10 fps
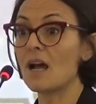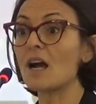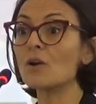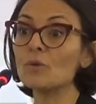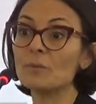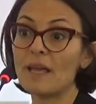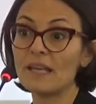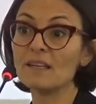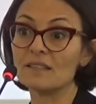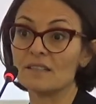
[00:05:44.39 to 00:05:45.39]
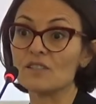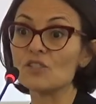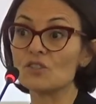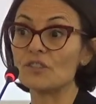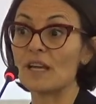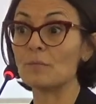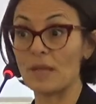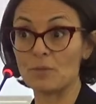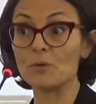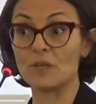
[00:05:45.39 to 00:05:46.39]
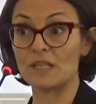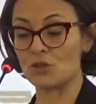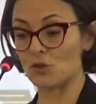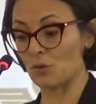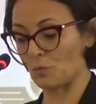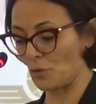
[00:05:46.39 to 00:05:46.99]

Are we making this today? Maybe we need to